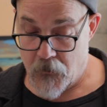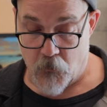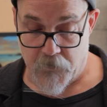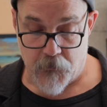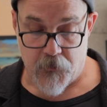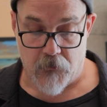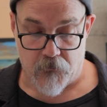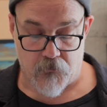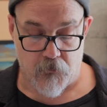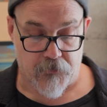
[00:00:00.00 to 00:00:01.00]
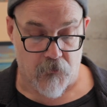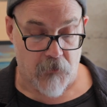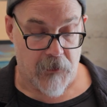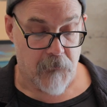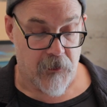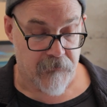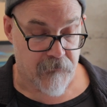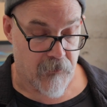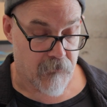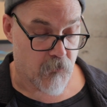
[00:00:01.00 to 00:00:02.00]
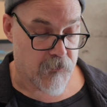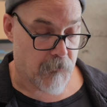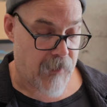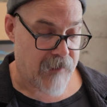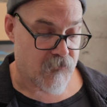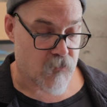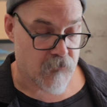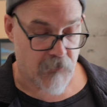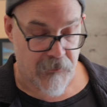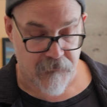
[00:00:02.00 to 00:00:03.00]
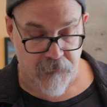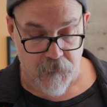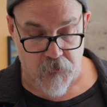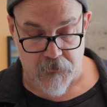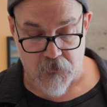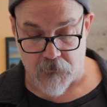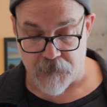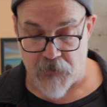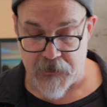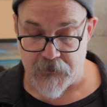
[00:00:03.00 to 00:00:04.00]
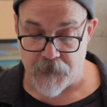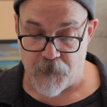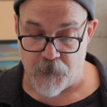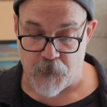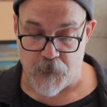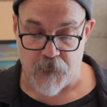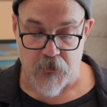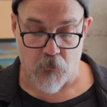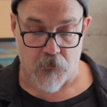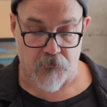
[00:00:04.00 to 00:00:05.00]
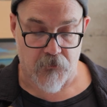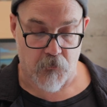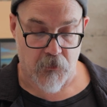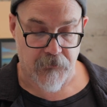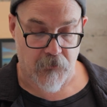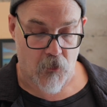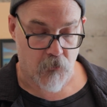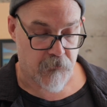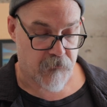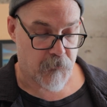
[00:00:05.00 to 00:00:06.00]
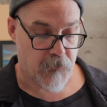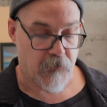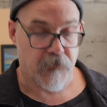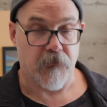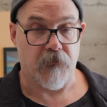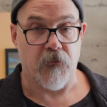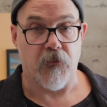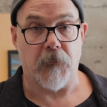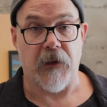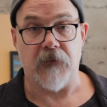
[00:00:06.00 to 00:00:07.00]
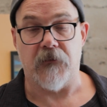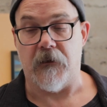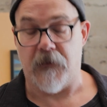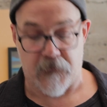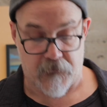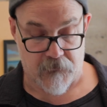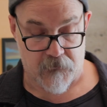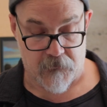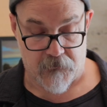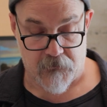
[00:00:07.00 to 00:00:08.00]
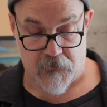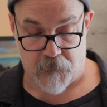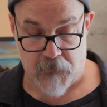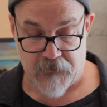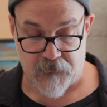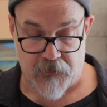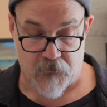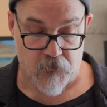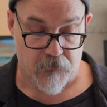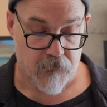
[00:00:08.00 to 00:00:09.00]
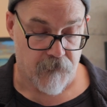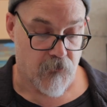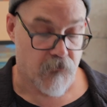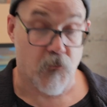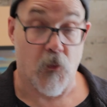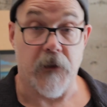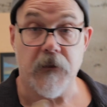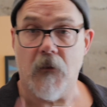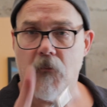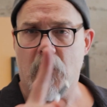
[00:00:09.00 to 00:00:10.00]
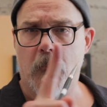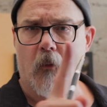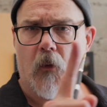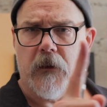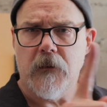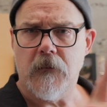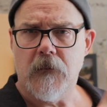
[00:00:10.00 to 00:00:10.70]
when approached with the right mindset. When you paint generalized subjects, you're inviting viewers to bring their own experiences to the painting. This is good stuff. Main sections. The first one, number 1.